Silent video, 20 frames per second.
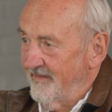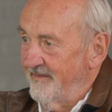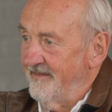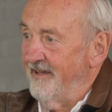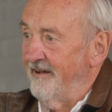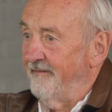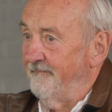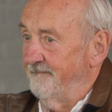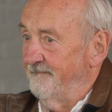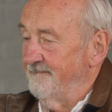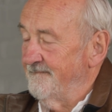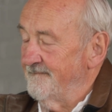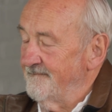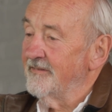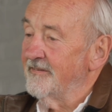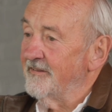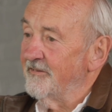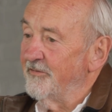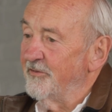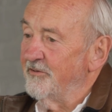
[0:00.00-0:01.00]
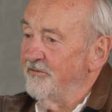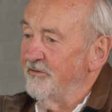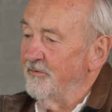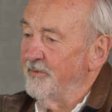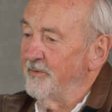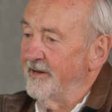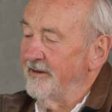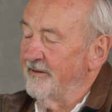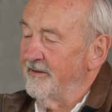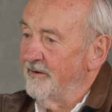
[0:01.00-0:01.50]
Yeah so that
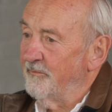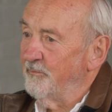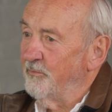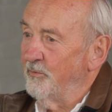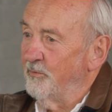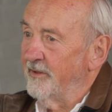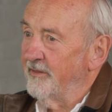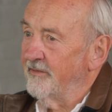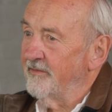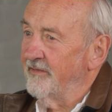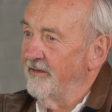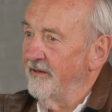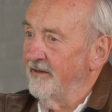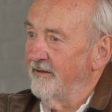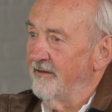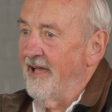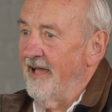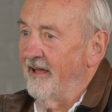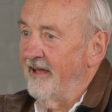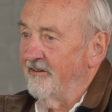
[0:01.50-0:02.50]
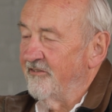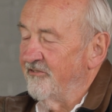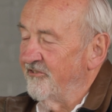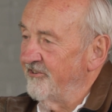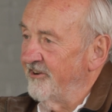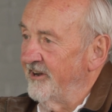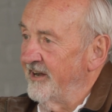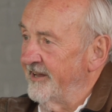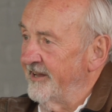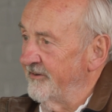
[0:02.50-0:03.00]
you end up with
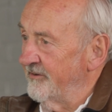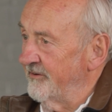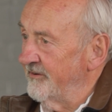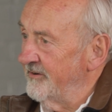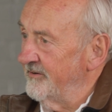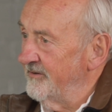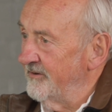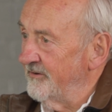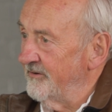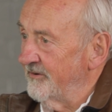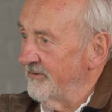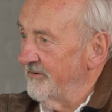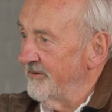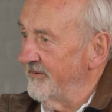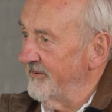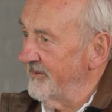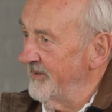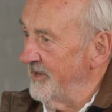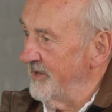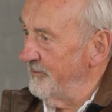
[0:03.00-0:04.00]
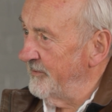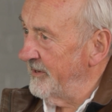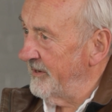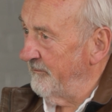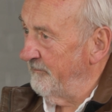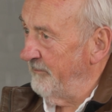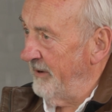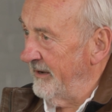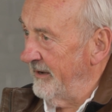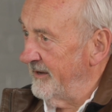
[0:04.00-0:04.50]
angina or ischemic
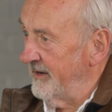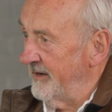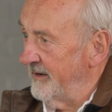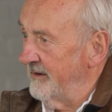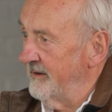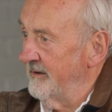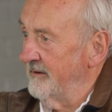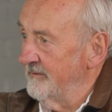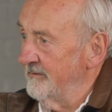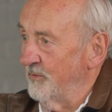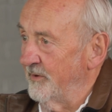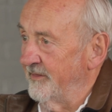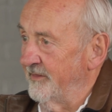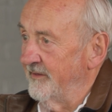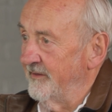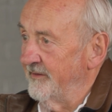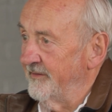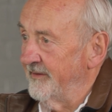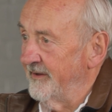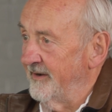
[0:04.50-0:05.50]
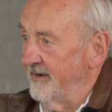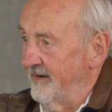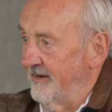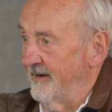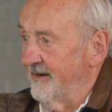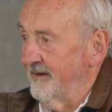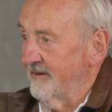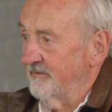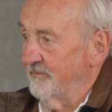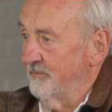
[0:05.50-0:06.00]
pain within the
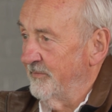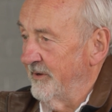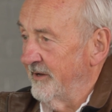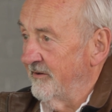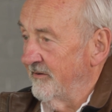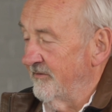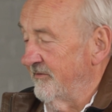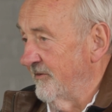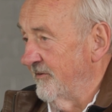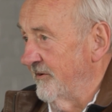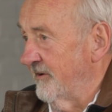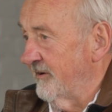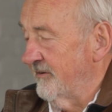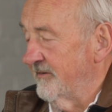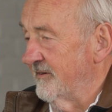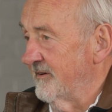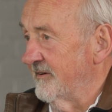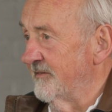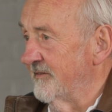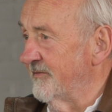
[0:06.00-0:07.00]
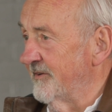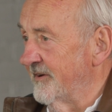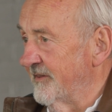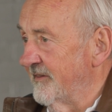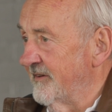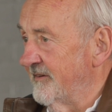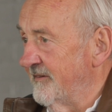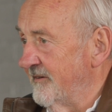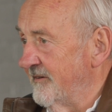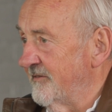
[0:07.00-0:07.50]
heart because you're not delivering
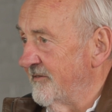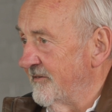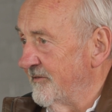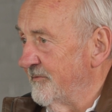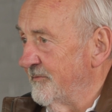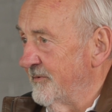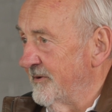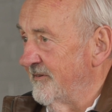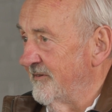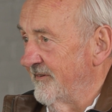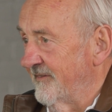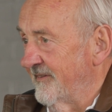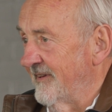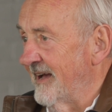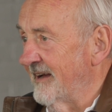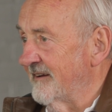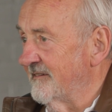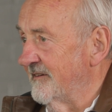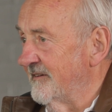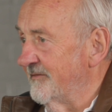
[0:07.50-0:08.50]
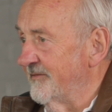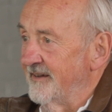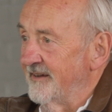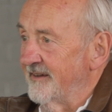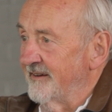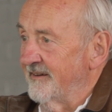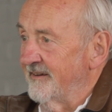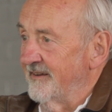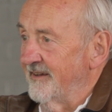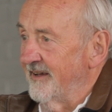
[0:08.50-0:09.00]
the tissue, which is active,
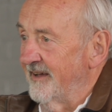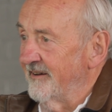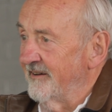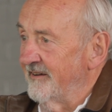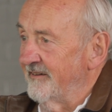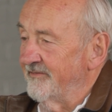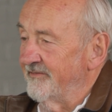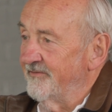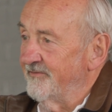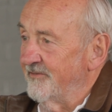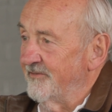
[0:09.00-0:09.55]
and enough